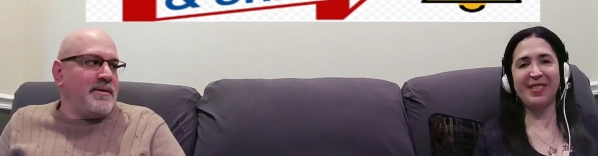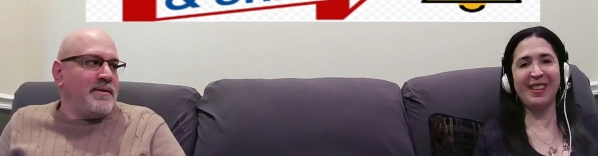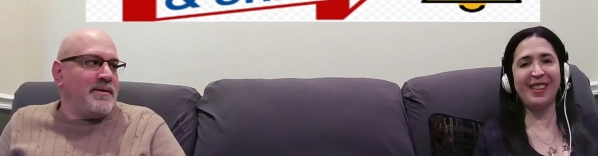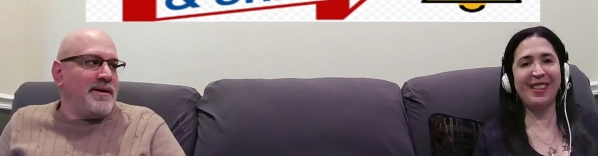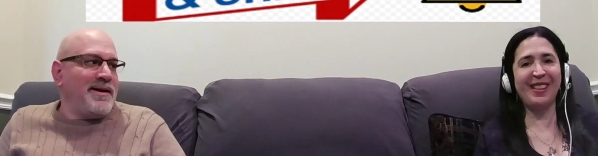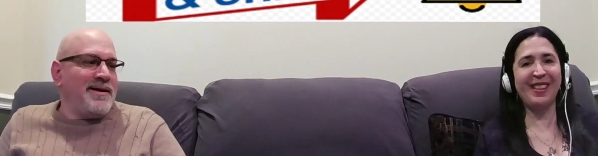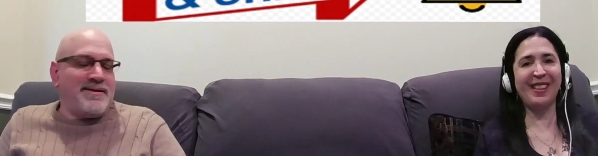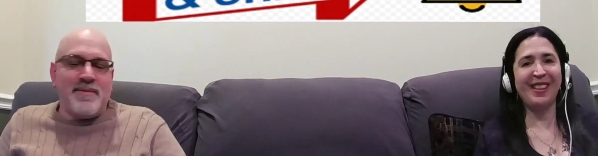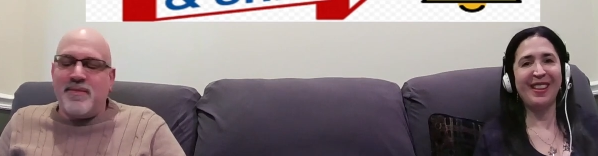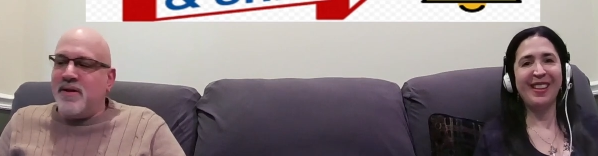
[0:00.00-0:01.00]
Speaker 1: Yeah, it's
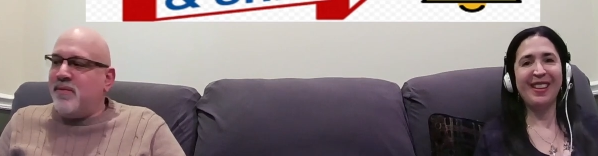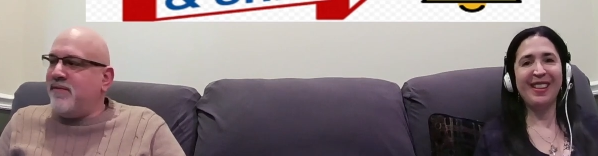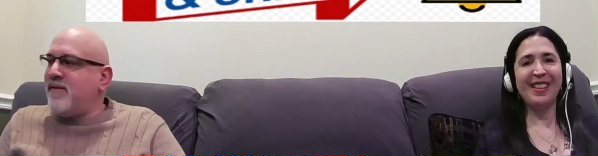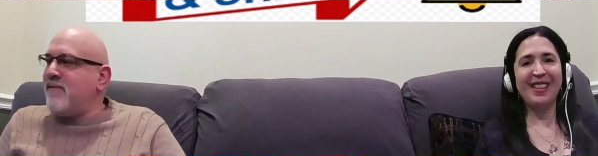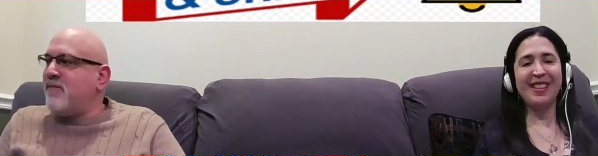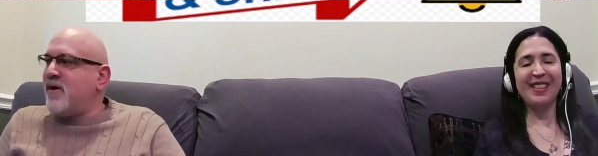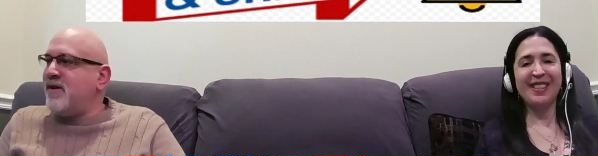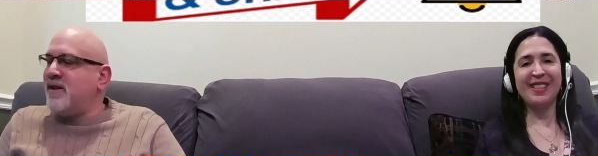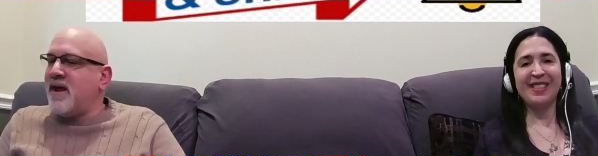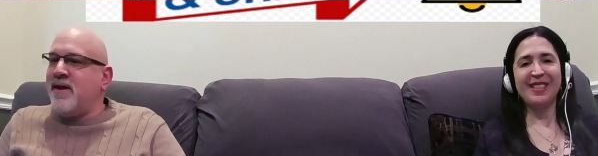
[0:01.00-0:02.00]
up there with Vampire
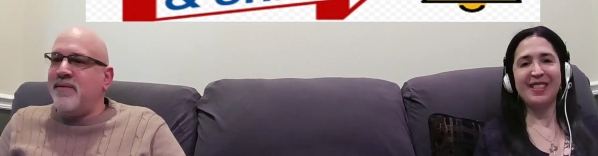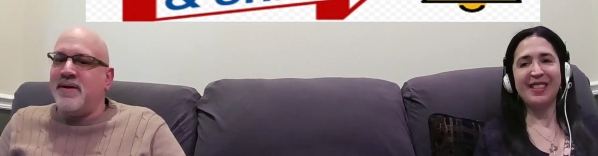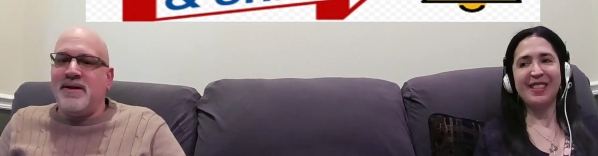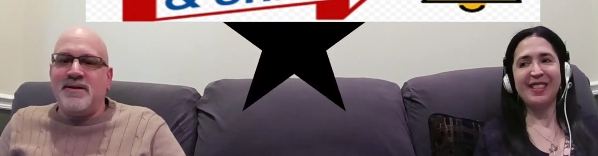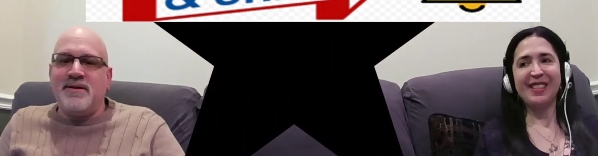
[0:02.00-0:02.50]
Diaries